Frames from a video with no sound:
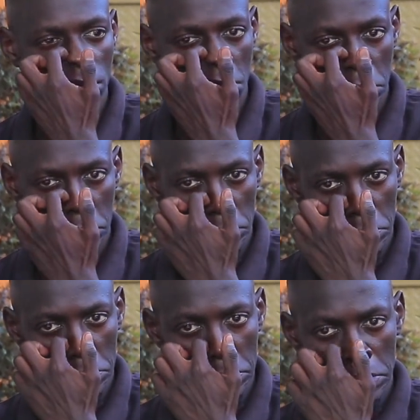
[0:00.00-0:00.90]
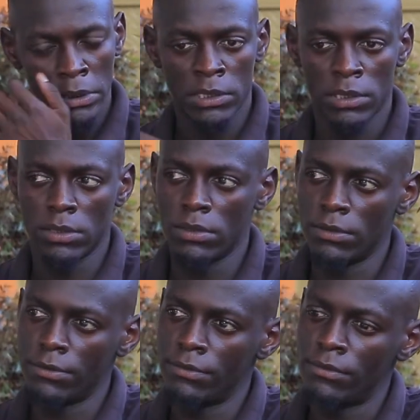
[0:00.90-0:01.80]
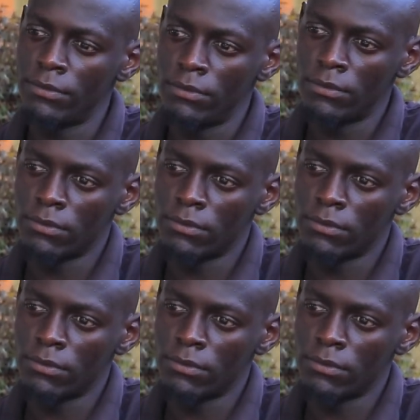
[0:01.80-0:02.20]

(silent)